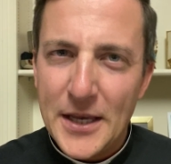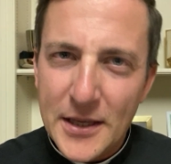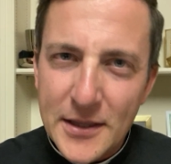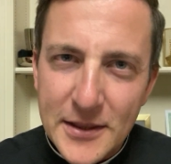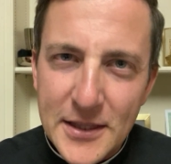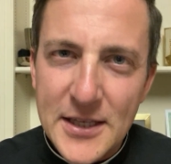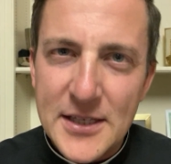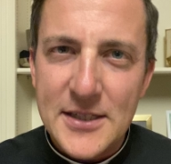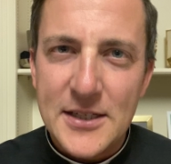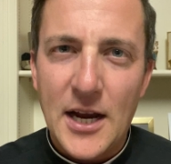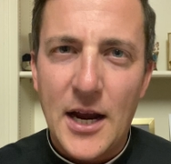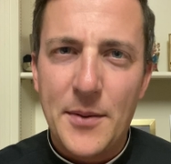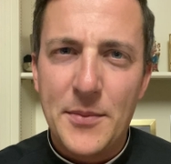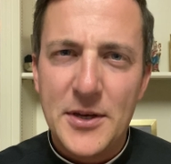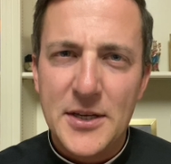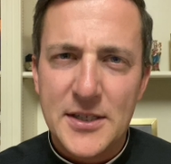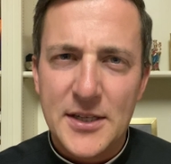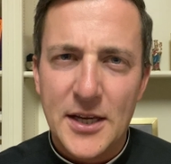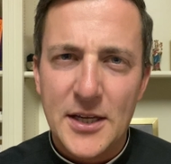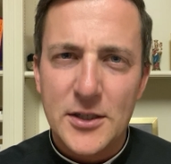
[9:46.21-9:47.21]
This time he
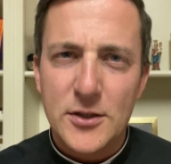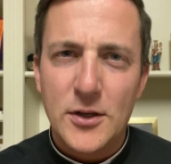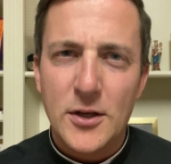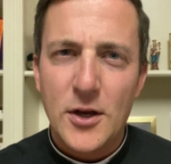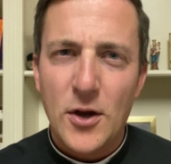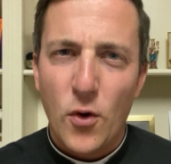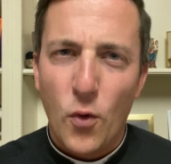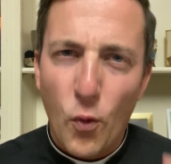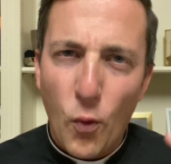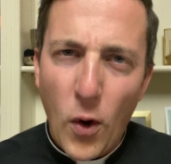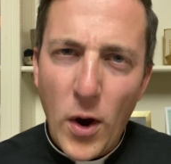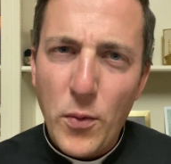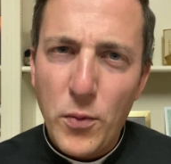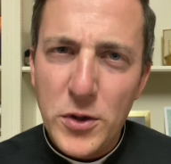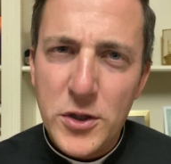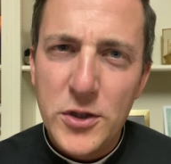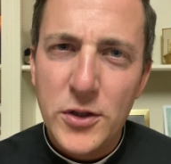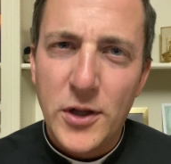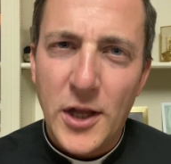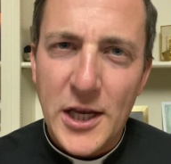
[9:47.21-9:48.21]
says, what would
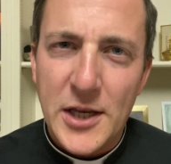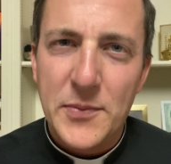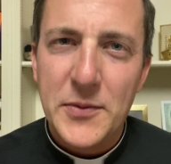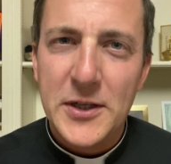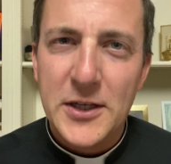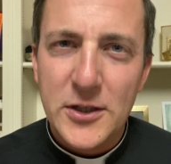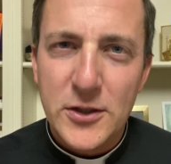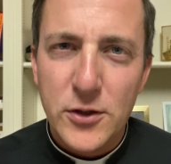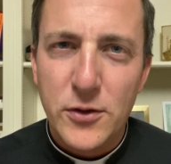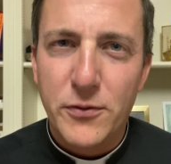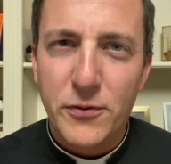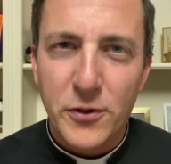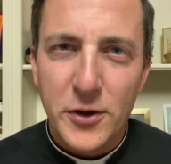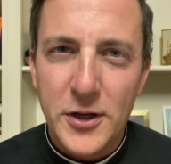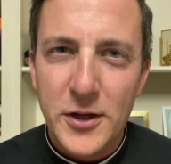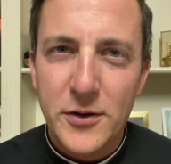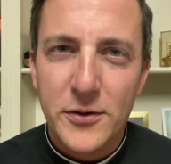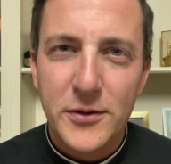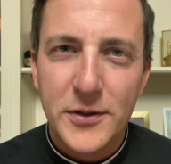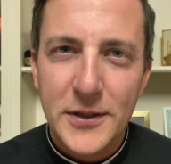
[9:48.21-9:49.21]
you like me to do for you?